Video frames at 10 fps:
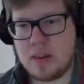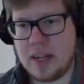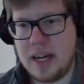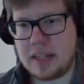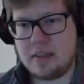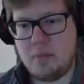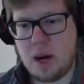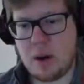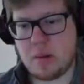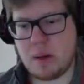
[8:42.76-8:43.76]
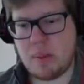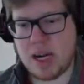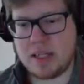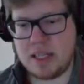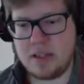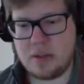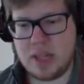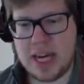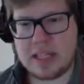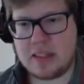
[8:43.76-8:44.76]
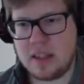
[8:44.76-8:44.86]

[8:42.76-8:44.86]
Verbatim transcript: the heck? Why, why, why, why did you do that?